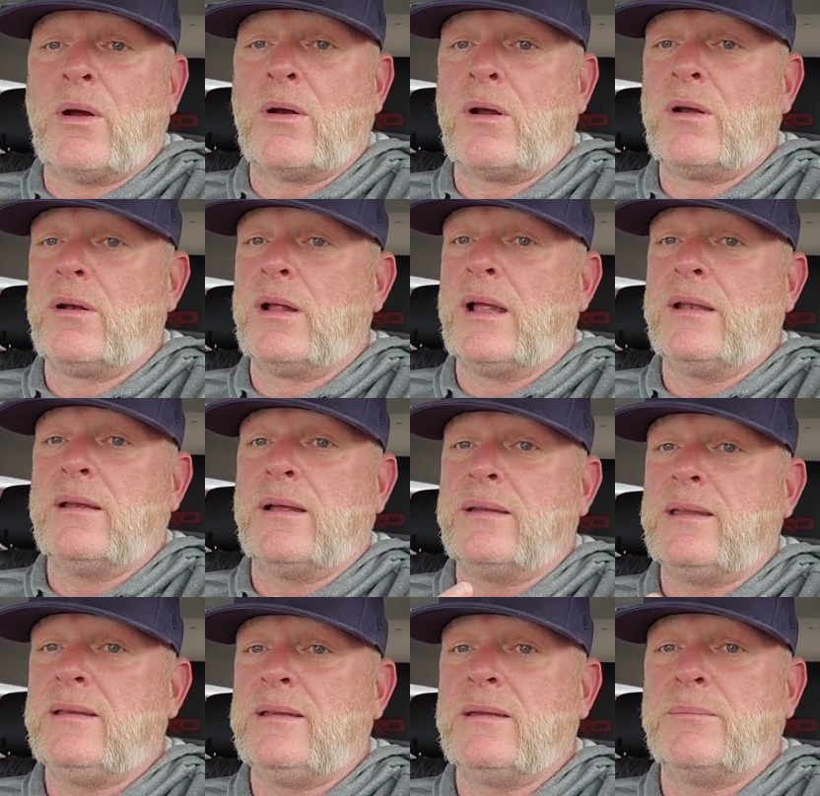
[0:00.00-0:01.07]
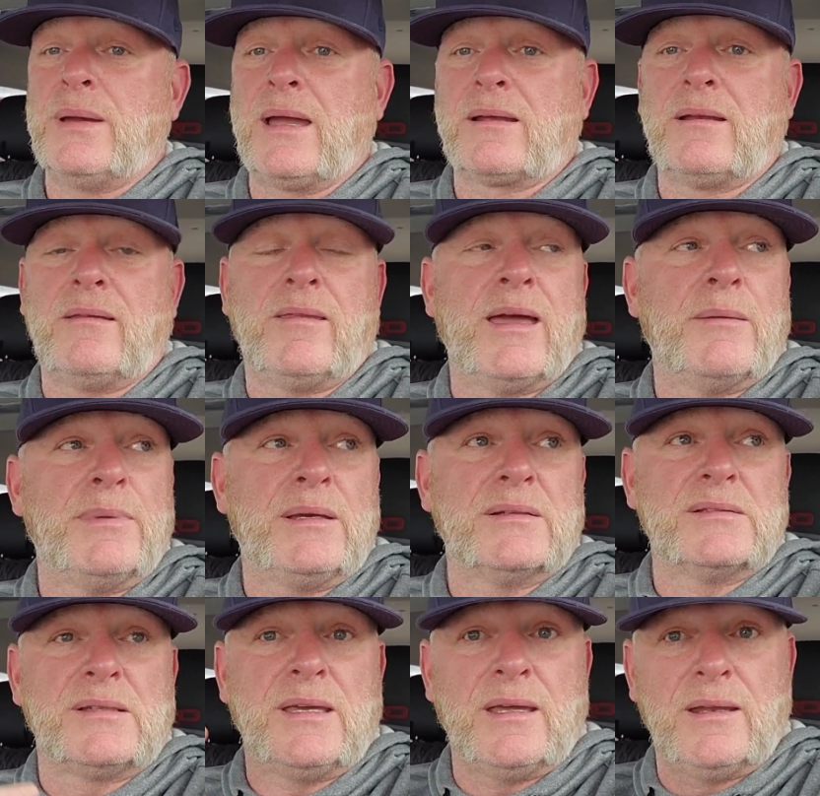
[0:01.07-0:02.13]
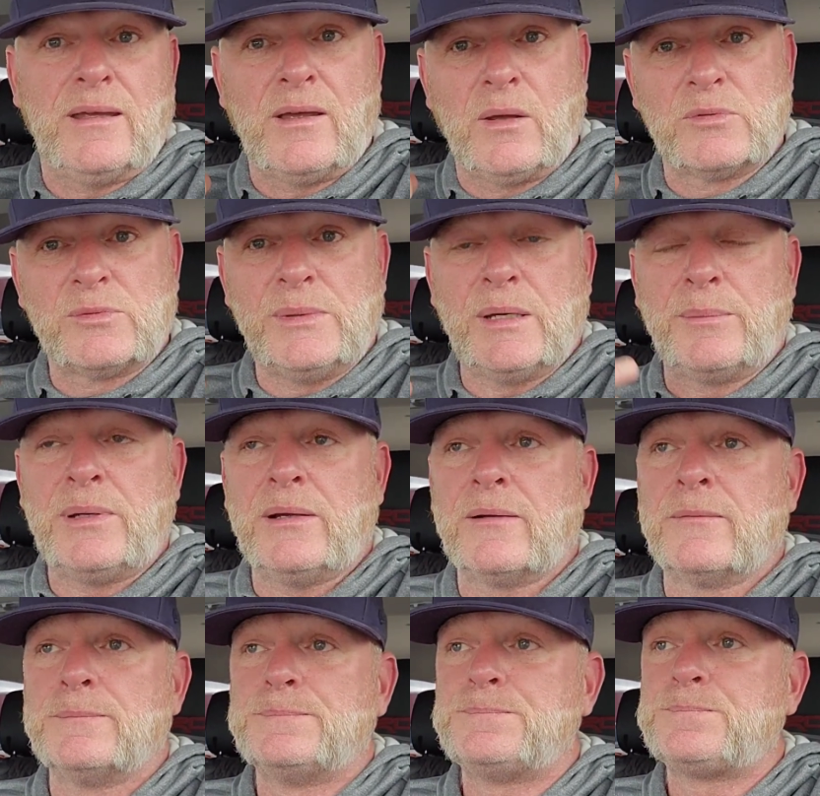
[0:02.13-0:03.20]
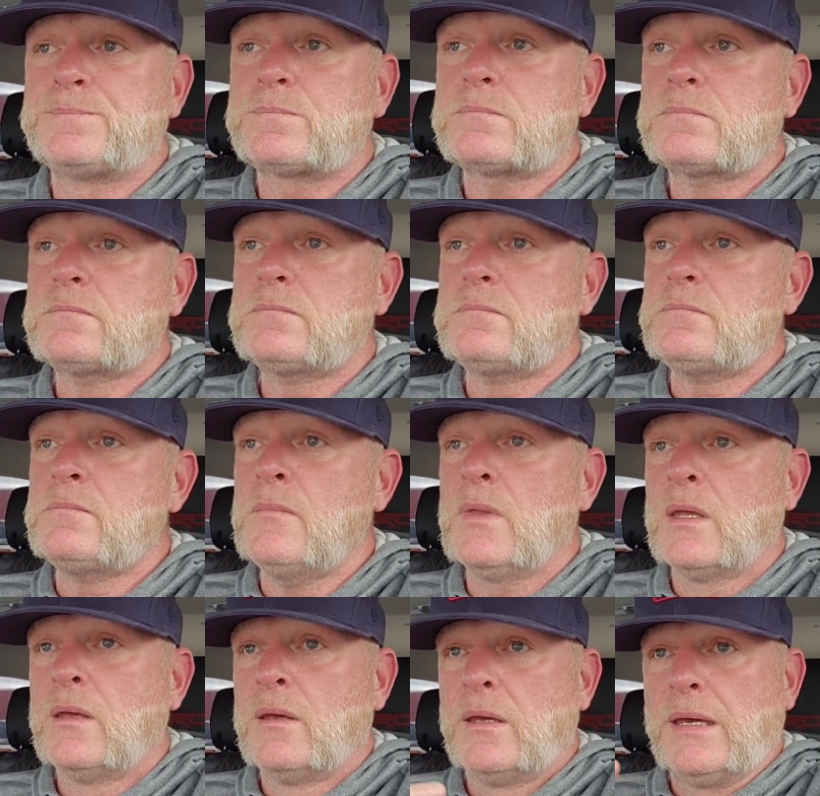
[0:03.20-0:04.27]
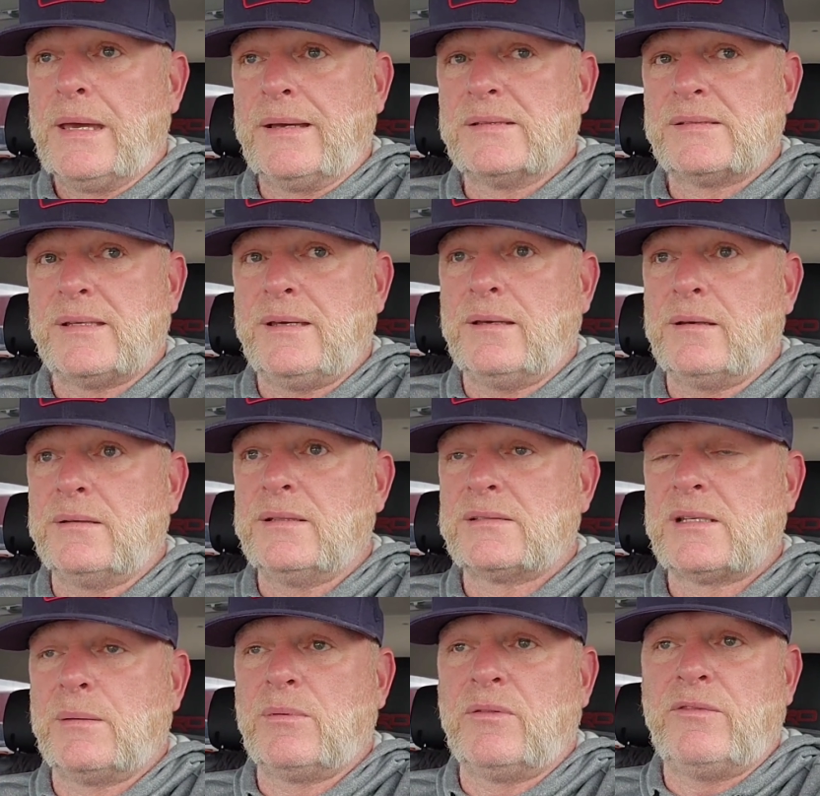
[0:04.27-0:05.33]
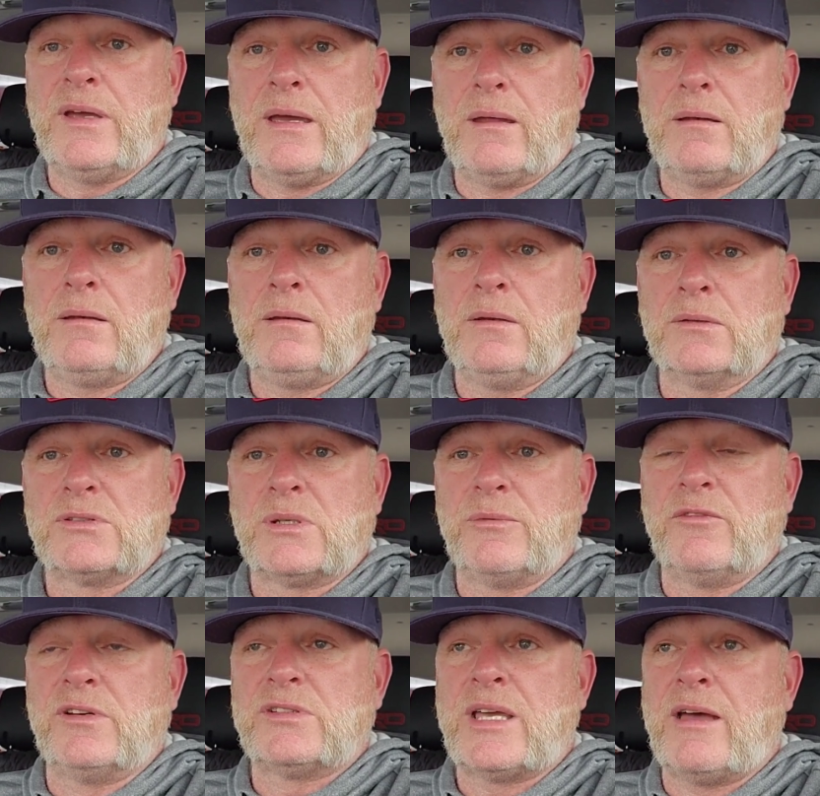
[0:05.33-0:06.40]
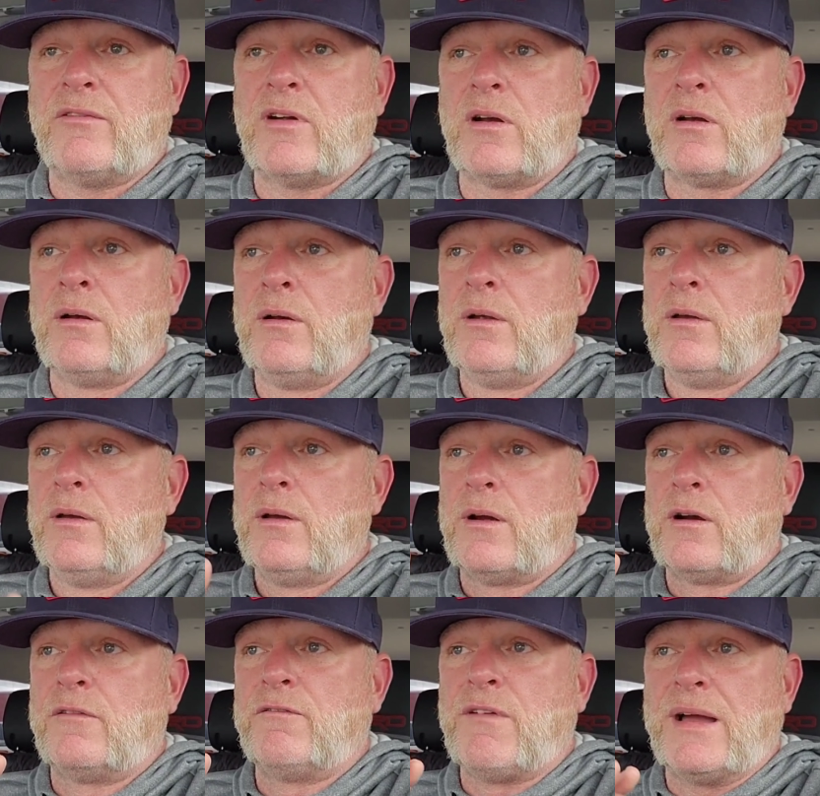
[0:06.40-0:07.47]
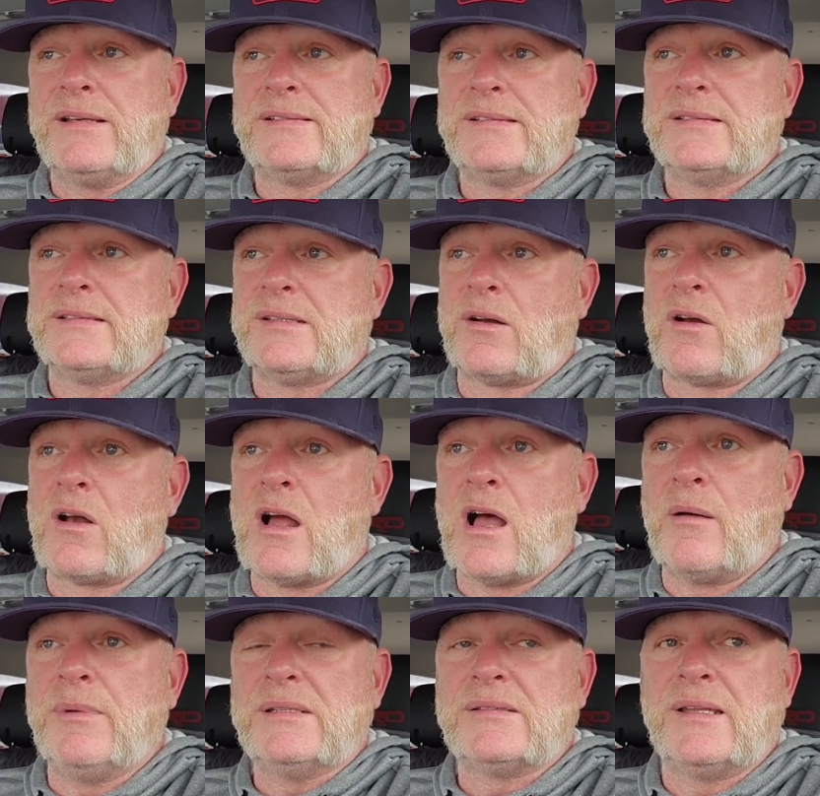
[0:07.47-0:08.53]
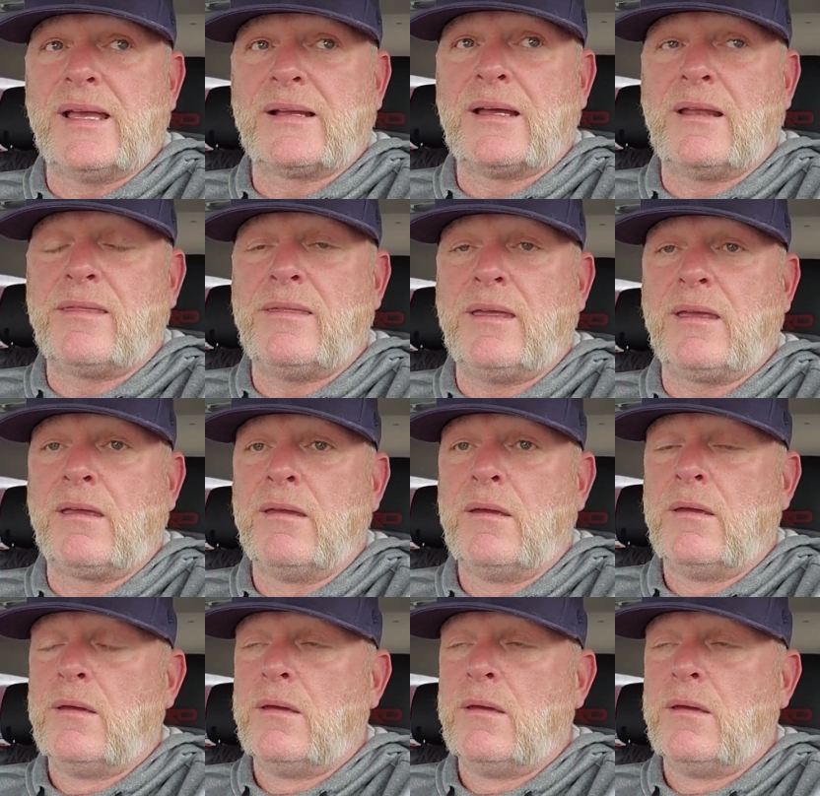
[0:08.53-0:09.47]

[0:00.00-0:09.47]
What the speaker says: art. I need to get back into that, because again, it helps me up here as a disabled vet. You know, some of us have our vices and our hobbies and that kind of thing,